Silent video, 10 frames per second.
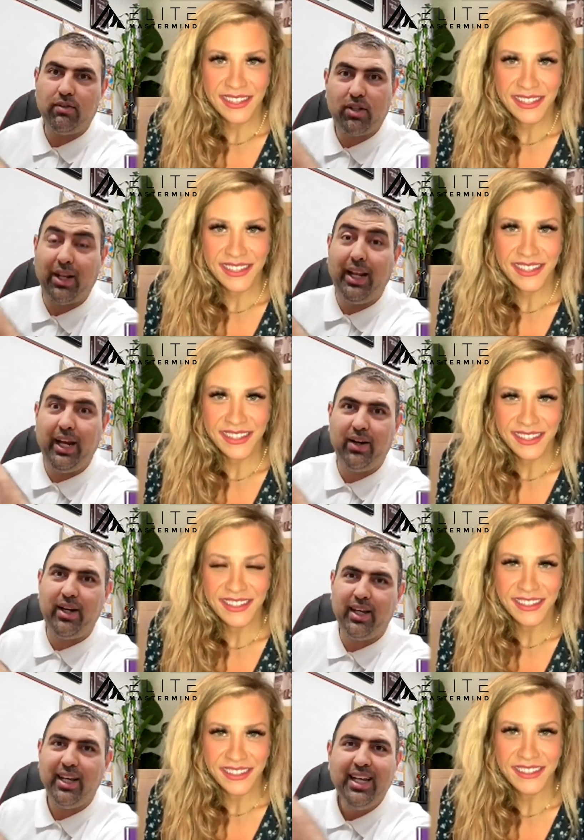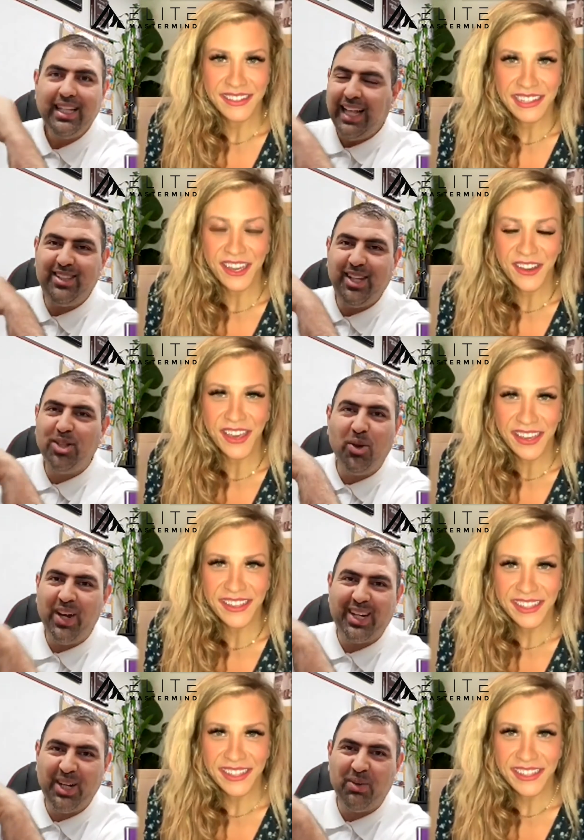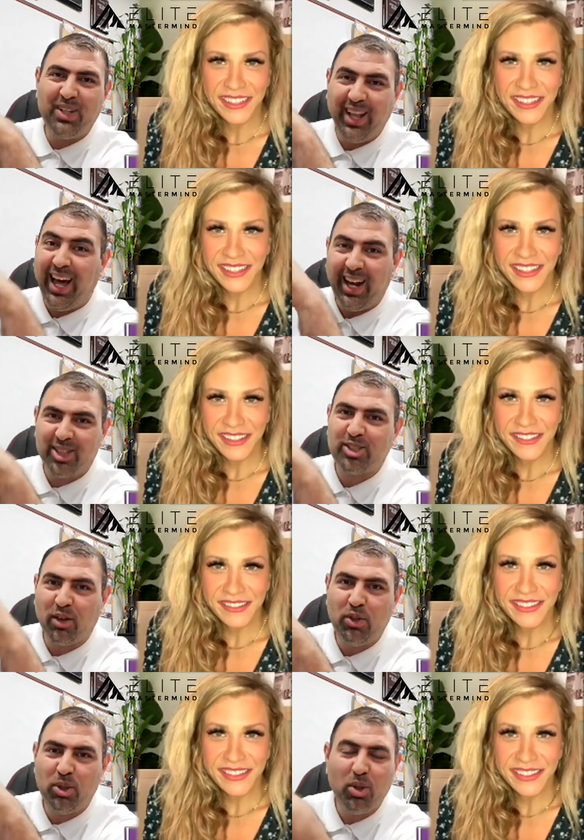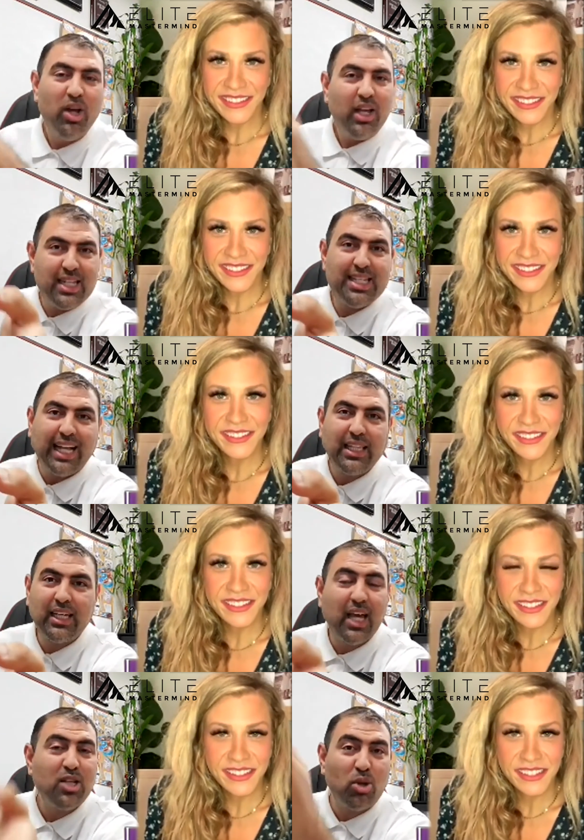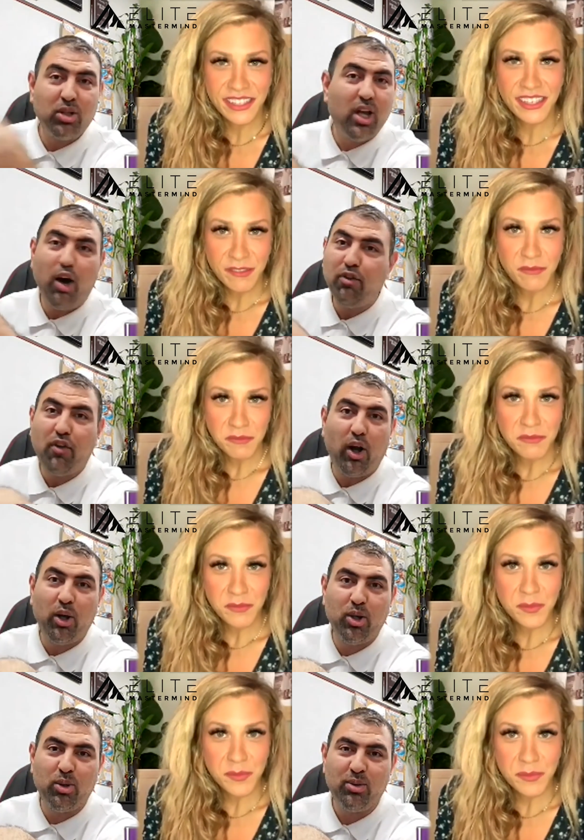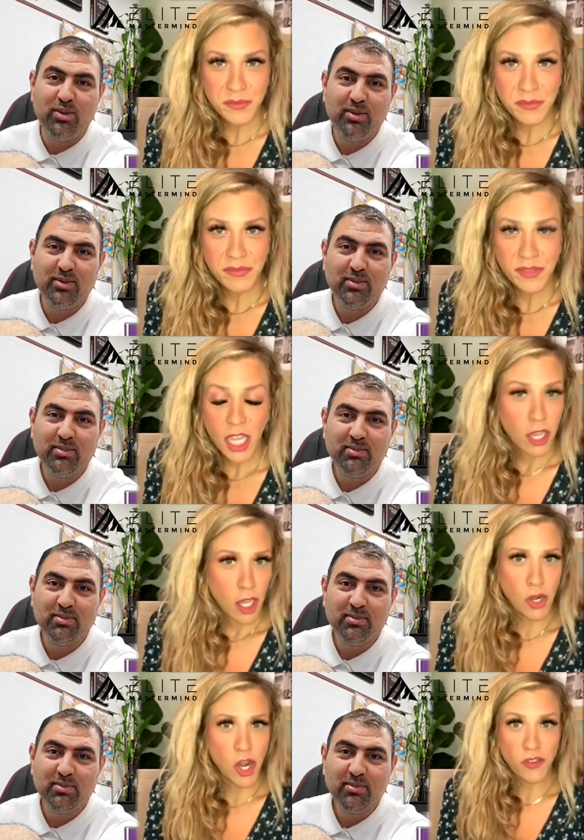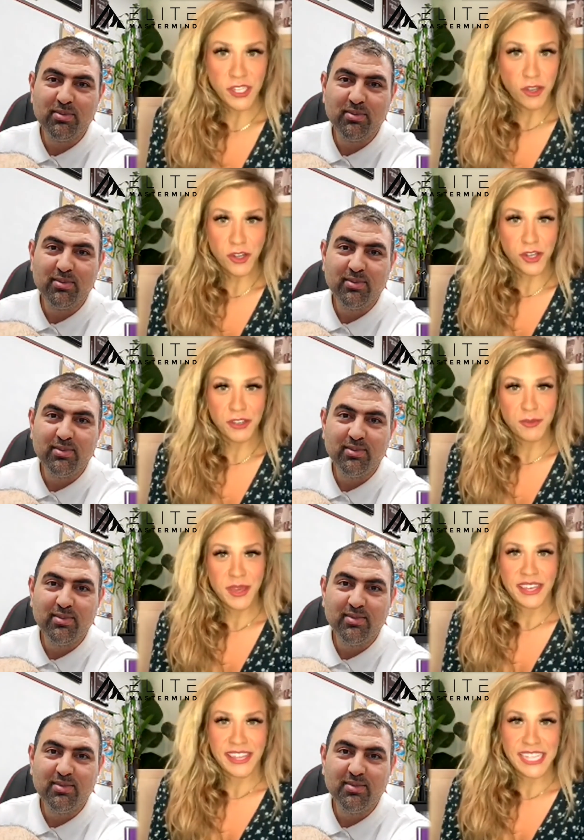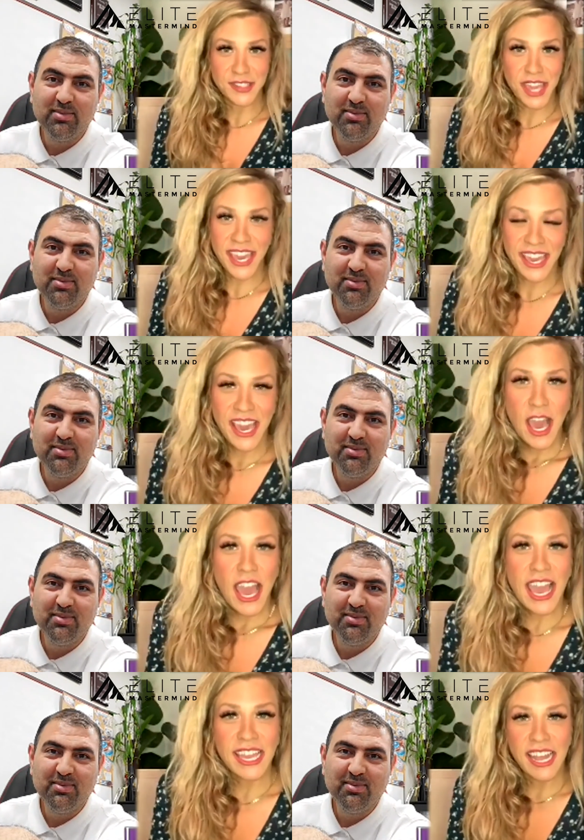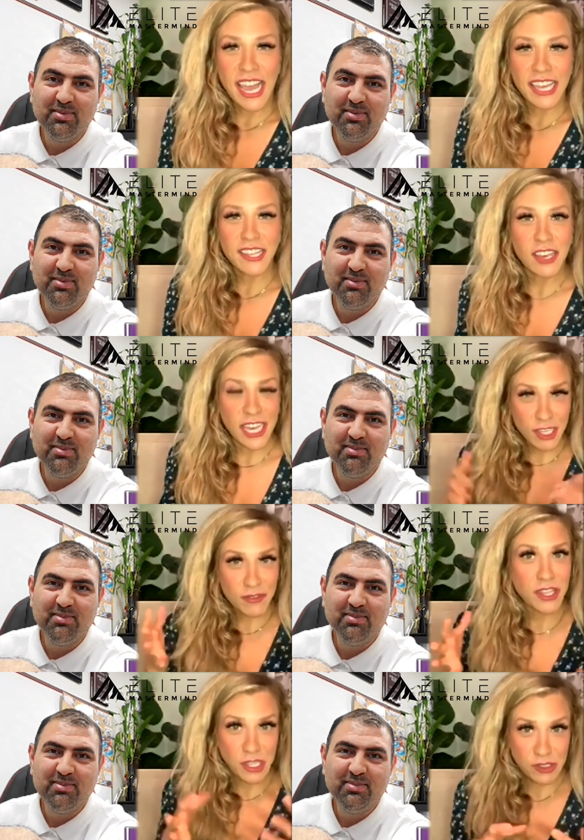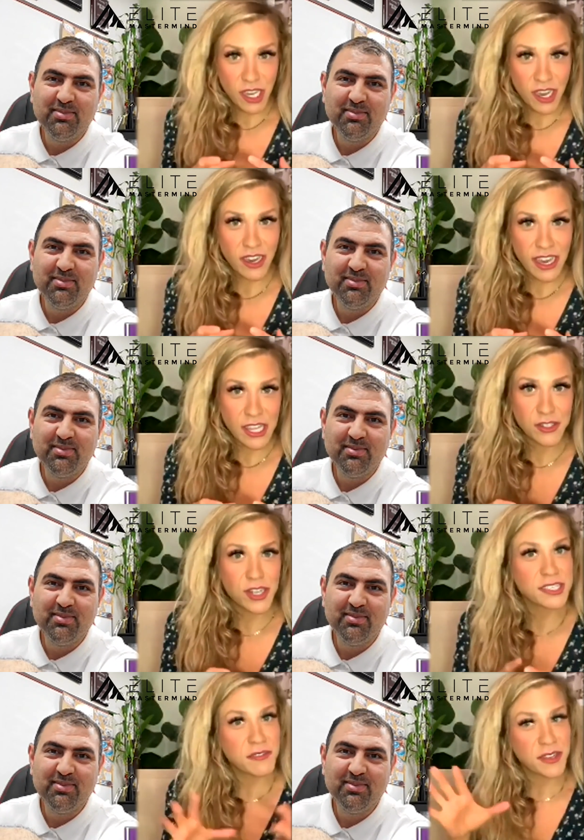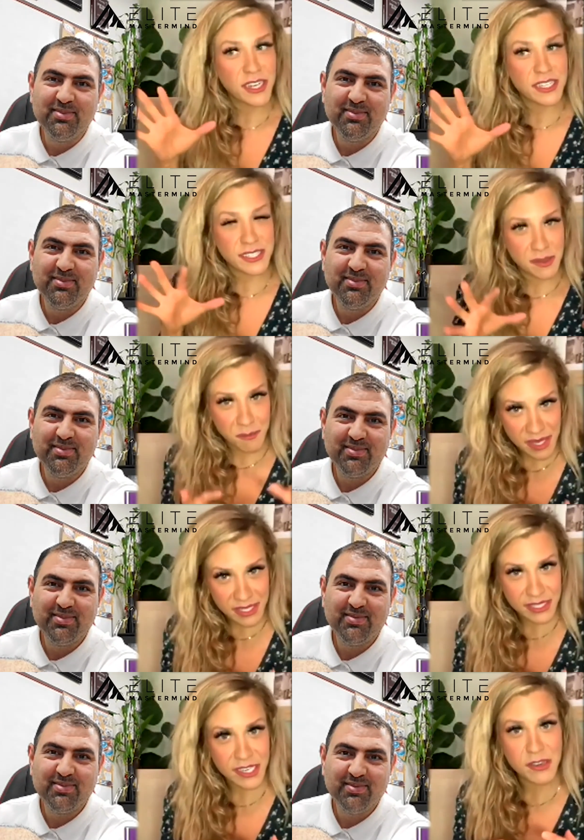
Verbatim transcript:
Speaker 1: clearly that they oh, yeah. don't agree with a lot of stuff you do. Is that the case, or they all follow you?
Speaker 2: Oh, no, they don't agree with me, and that's okay. And I, li I live in Utah, and Utah's a very submissive,